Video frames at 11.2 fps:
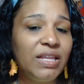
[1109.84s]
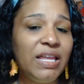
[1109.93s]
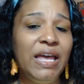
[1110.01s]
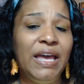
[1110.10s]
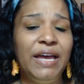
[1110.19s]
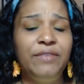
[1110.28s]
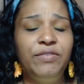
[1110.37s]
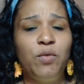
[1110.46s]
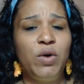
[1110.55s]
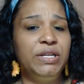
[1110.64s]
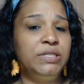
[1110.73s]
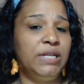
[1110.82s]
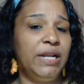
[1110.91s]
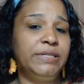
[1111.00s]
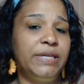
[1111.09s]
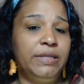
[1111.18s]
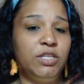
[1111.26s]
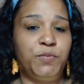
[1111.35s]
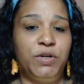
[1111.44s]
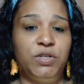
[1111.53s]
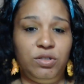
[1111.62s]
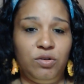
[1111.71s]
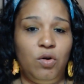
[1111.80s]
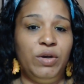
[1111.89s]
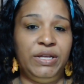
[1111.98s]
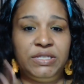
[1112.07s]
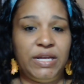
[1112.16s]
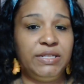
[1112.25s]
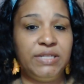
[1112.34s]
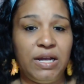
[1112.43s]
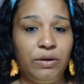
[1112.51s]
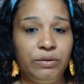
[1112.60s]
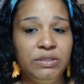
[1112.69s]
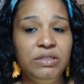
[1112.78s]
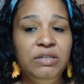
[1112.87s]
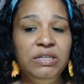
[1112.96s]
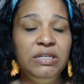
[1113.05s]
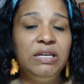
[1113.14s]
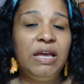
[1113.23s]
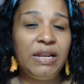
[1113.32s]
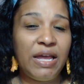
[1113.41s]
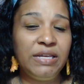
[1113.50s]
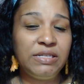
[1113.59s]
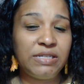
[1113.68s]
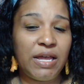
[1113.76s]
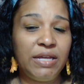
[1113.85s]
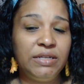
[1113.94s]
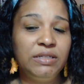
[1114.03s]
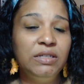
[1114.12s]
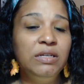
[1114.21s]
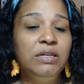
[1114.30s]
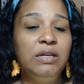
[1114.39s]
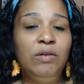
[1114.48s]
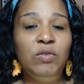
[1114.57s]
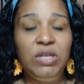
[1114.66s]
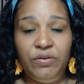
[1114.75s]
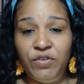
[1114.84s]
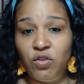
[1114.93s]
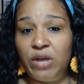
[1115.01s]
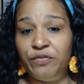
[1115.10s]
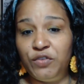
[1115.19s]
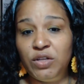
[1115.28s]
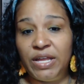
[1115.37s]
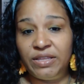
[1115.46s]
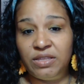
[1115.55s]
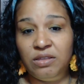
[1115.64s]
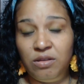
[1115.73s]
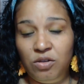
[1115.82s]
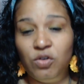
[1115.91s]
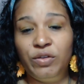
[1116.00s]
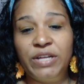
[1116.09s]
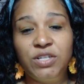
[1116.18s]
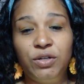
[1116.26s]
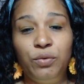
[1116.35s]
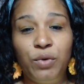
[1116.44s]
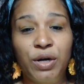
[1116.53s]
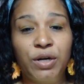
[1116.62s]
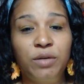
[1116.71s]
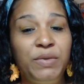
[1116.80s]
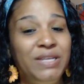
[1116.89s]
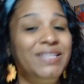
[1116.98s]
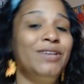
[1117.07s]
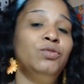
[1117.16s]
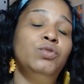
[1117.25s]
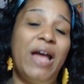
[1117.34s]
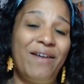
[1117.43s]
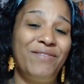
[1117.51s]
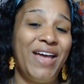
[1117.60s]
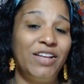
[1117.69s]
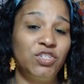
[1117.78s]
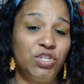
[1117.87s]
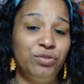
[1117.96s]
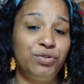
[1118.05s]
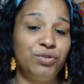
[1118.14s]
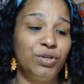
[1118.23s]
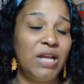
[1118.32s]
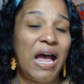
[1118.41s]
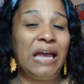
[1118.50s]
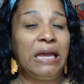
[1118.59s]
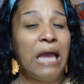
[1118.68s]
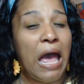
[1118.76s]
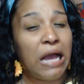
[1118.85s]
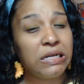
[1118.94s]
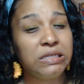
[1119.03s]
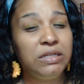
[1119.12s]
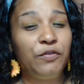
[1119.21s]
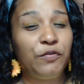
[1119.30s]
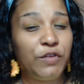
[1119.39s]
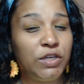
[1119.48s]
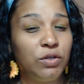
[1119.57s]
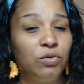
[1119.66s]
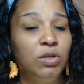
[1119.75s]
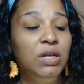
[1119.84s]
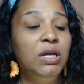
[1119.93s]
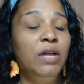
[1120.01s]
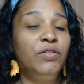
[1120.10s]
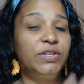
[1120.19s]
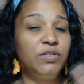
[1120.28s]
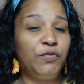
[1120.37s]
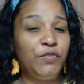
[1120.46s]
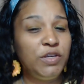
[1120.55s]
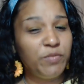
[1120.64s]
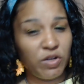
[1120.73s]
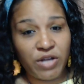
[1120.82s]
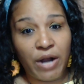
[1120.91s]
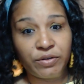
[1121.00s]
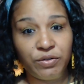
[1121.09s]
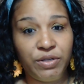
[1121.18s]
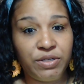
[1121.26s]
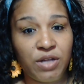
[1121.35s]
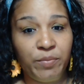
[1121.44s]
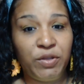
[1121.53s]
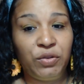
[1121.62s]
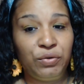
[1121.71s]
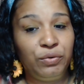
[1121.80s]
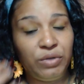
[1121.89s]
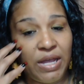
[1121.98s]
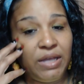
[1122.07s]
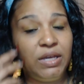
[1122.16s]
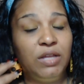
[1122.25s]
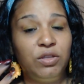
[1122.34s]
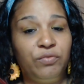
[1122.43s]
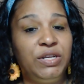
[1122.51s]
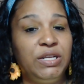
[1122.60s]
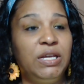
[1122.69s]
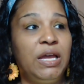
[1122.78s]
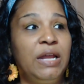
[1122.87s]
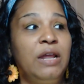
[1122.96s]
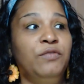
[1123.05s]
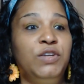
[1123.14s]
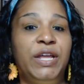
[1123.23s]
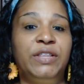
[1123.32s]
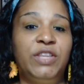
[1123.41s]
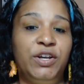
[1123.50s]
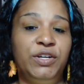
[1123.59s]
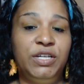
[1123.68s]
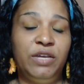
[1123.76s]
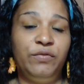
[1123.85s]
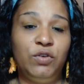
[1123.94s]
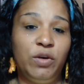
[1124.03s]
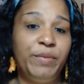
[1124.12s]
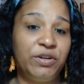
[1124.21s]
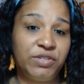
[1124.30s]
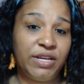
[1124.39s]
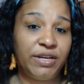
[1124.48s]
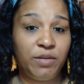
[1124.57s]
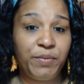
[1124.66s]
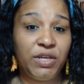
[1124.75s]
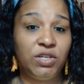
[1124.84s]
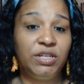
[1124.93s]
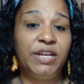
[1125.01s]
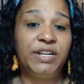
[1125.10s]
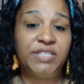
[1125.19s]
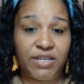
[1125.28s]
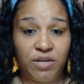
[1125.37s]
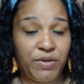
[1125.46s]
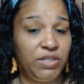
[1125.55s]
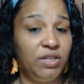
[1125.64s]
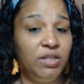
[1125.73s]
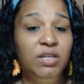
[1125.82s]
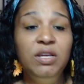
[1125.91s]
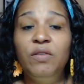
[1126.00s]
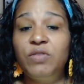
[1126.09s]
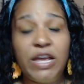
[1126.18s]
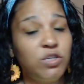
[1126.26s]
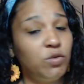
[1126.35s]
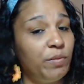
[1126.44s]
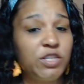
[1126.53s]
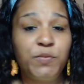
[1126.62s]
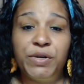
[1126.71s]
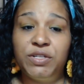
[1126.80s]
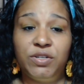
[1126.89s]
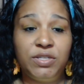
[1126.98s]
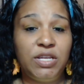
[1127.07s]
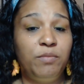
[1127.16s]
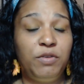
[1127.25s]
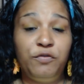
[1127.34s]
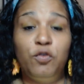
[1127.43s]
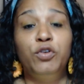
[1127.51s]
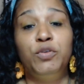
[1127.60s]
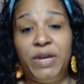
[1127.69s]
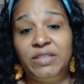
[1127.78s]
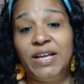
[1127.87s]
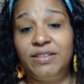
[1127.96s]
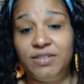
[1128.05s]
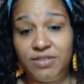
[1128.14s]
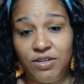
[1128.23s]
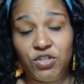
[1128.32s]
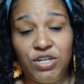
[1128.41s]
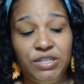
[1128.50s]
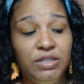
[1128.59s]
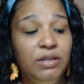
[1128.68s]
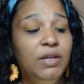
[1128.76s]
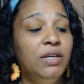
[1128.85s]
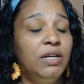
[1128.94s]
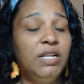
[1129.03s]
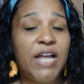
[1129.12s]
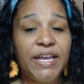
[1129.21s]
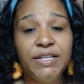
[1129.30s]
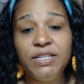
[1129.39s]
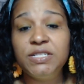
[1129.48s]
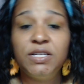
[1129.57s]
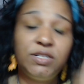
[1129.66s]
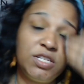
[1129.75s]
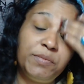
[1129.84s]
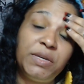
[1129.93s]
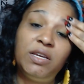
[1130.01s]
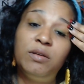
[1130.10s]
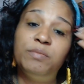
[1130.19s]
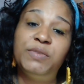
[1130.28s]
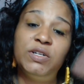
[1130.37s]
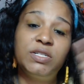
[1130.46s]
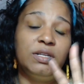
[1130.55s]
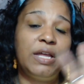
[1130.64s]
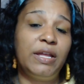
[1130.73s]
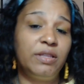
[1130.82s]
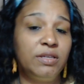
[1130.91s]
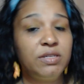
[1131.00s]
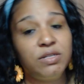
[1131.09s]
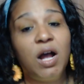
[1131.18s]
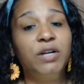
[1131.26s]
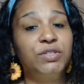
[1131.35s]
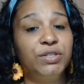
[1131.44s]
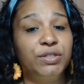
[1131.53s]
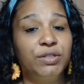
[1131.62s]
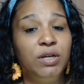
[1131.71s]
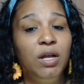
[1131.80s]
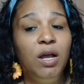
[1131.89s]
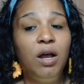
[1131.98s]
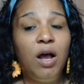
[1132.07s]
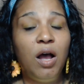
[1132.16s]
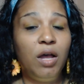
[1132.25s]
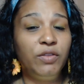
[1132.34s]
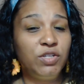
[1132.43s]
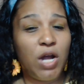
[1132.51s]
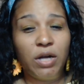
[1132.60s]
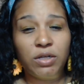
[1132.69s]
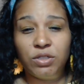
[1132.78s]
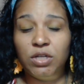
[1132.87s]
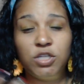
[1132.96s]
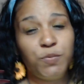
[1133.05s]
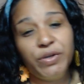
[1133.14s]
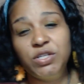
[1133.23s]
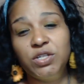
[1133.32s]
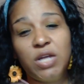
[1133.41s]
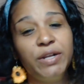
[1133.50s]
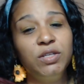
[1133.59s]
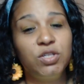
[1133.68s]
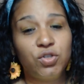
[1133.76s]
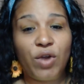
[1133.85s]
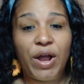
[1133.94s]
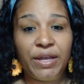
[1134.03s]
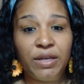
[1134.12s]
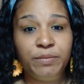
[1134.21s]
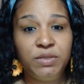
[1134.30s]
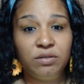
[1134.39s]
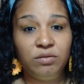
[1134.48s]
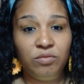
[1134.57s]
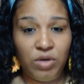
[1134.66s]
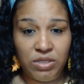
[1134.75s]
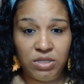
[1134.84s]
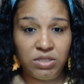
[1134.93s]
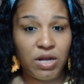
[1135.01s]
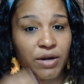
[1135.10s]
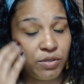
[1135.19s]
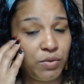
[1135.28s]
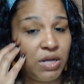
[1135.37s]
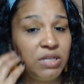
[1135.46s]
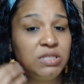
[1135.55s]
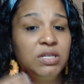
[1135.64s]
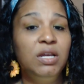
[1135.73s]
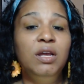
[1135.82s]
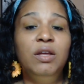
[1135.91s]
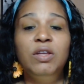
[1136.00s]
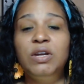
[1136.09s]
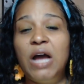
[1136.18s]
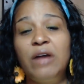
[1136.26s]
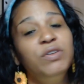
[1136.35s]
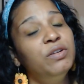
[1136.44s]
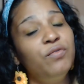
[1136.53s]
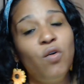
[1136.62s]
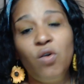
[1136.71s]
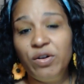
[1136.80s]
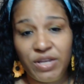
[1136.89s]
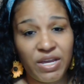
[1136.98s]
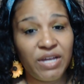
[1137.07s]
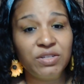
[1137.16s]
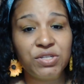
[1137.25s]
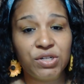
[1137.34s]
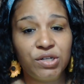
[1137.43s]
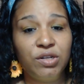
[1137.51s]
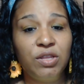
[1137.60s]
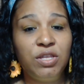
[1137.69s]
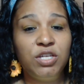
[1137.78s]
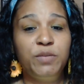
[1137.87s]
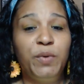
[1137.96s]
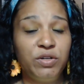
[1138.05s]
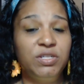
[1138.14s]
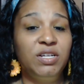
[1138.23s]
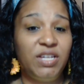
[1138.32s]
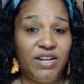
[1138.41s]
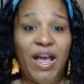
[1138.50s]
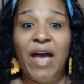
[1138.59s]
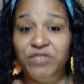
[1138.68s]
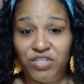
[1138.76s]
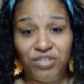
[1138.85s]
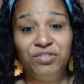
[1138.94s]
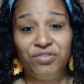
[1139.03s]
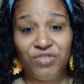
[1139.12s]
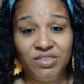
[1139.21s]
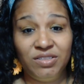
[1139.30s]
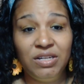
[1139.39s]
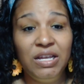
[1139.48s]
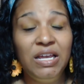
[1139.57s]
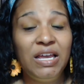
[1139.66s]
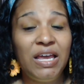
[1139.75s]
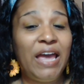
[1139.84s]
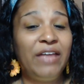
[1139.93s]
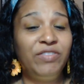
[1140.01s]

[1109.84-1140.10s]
And they wanted to like take this person all insides out. And I said, even though I feel like, that's going to work, being that you haven't had children, I actually feel there's a female doctor that's coming through, like, in the reading. And I feel like they're going to give you a better second opinion. Get a second opinion. That's what my spirits are saying before you make that decision. Client listened to me, booked like this doctor. The spirits kind of described what this doctor was. Got rid of all the cancer. This person can have children. And they